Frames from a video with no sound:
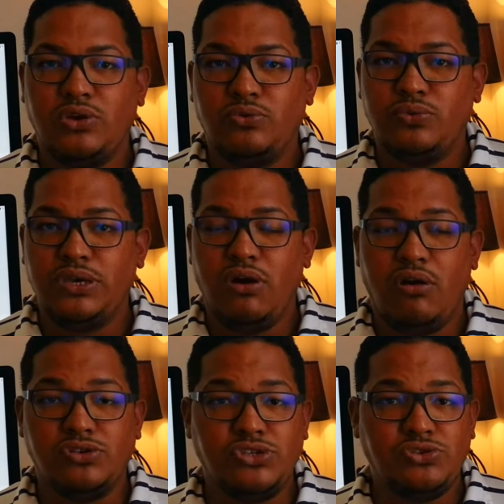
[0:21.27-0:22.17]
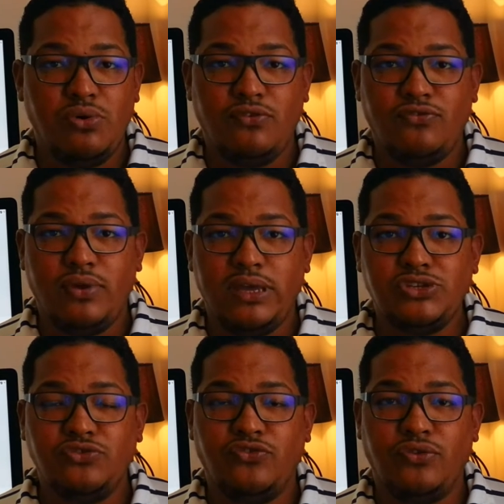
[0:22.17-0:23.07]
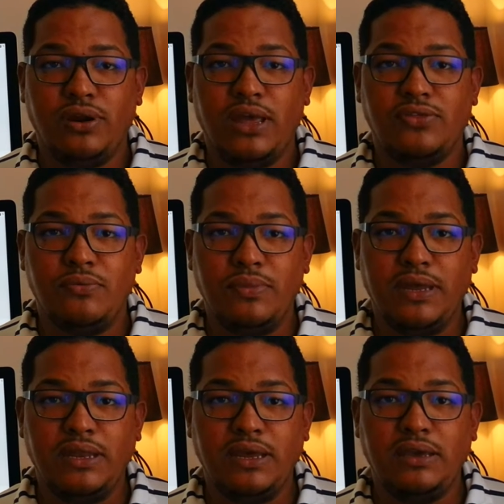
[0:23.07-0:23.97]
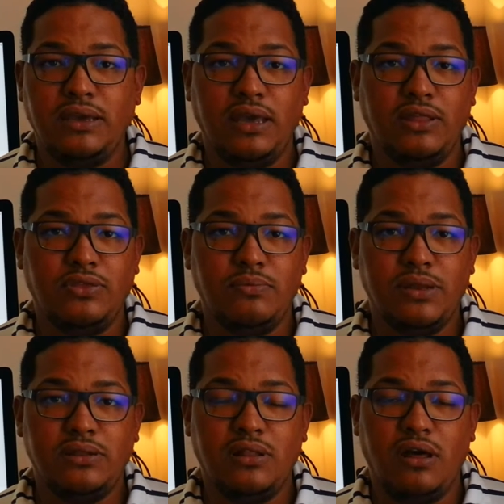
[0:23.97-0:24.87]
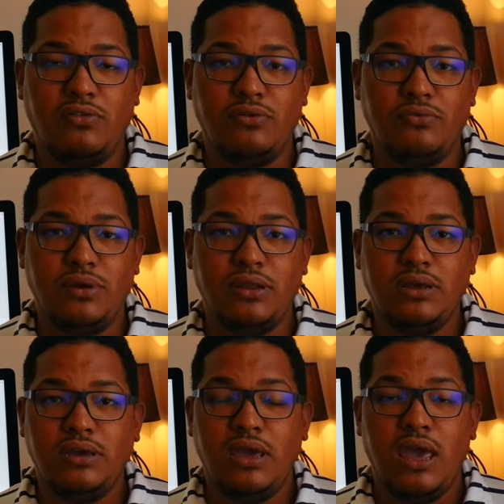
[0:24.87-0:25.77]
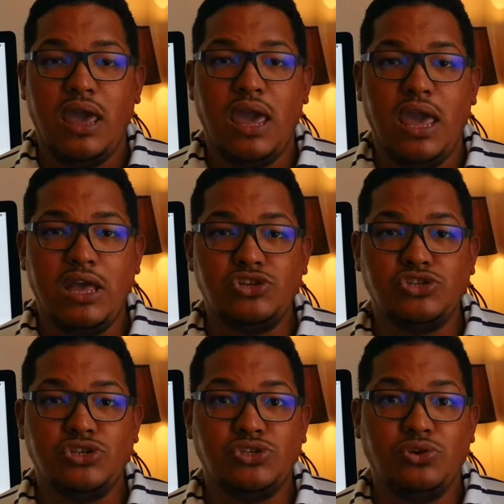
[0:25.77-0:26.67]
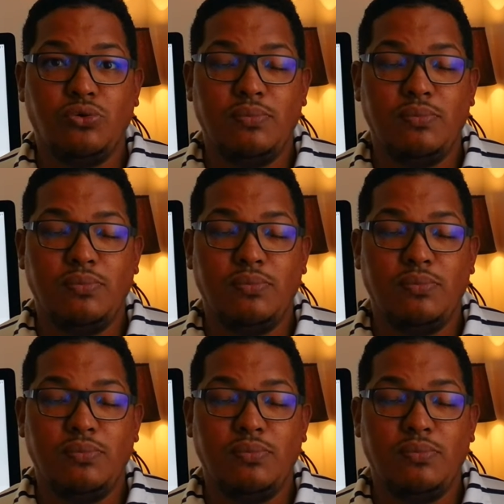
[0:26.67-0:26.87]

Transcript: We are so afraid to forget the meaning in the middle of the reading and just go